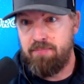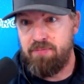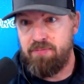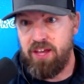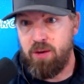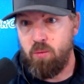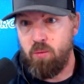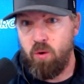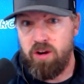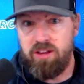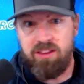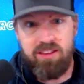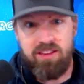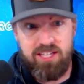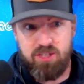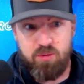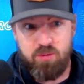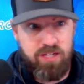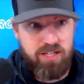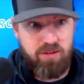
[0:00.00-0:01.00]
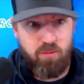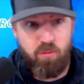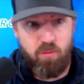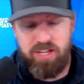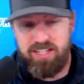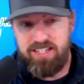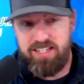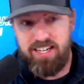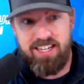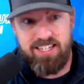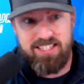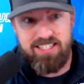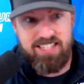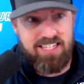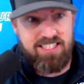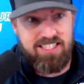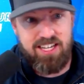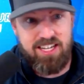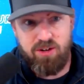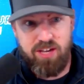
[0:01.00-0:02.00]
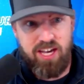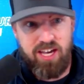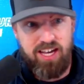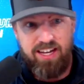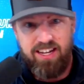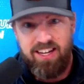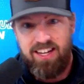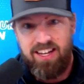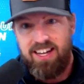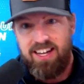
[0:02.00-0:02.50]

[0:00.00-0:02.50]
And one of the things we did is I said, okay,